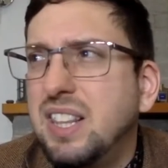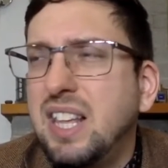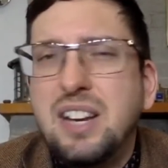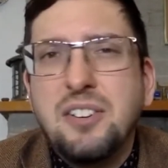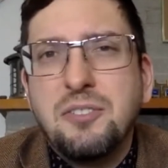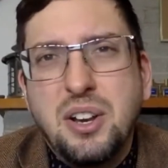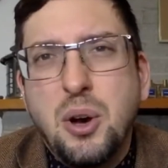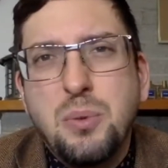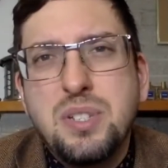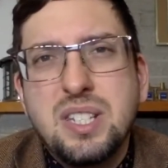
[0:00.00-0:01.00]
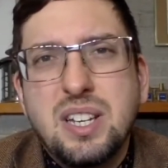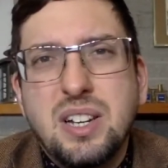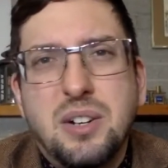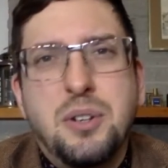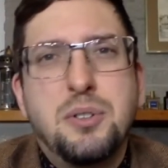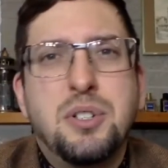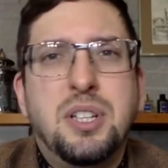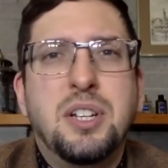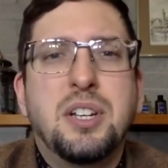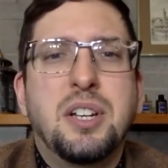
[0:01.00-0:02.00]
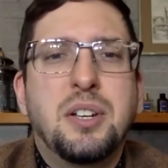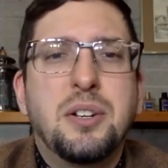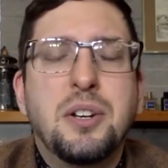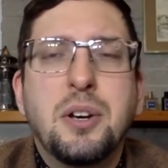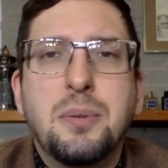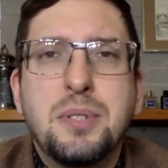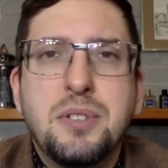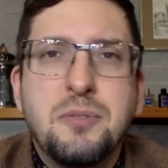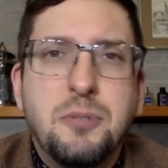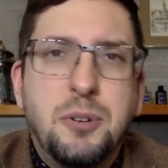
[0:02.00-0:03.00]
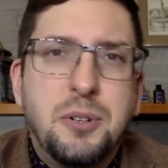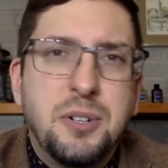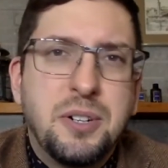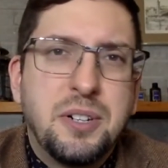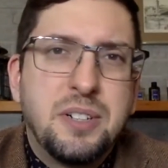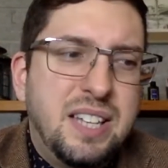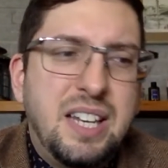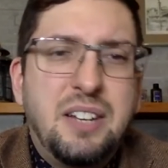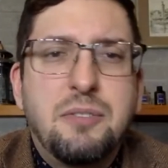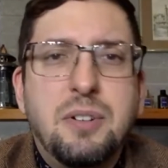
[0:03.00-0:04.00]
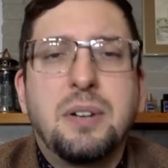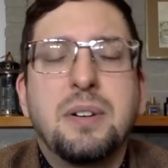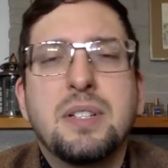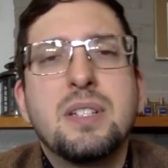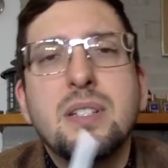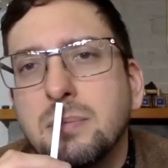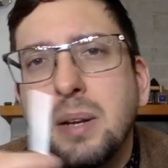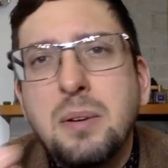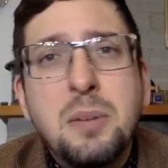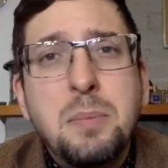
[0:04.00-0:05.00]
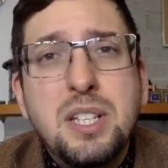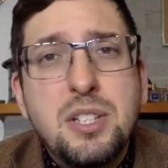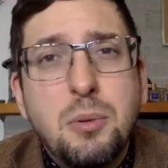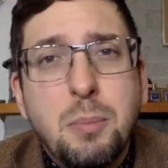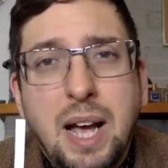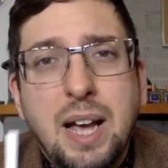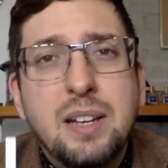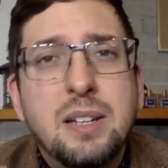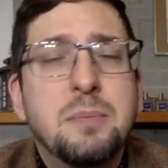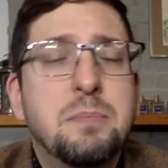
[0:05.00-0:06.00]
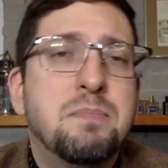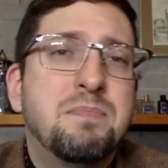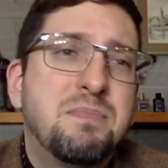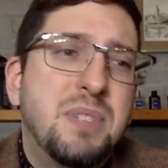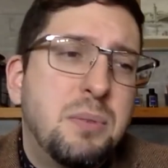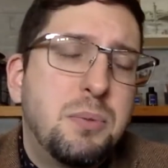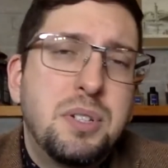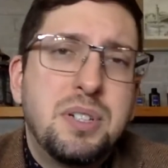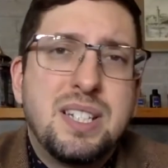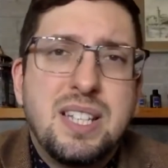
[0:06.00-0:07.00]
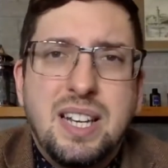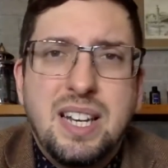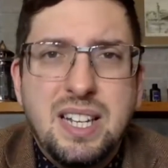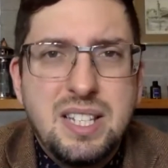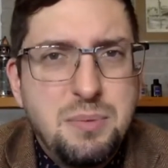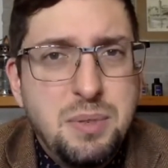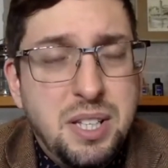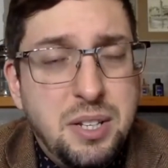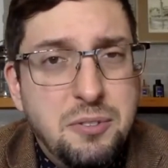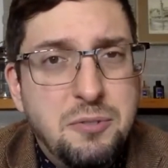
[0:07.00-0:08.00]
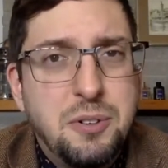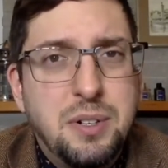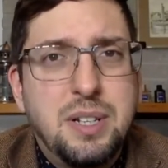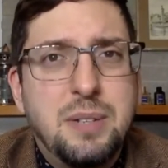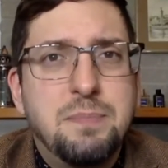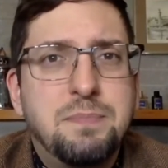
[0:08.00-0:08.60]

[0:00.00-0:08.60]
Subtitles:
leather notes are usually not a good notes for dating fragrance. Might not be so bad, but I wouldn't say that it's really good for it.